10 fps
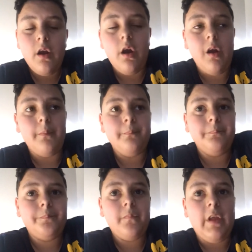
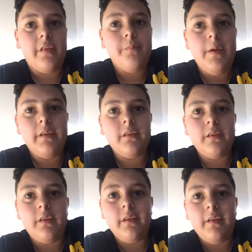Um, it's
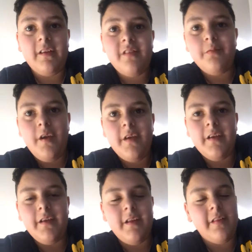been it's
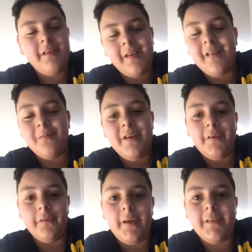it's it's been a
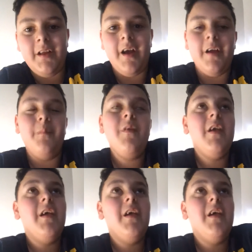great time.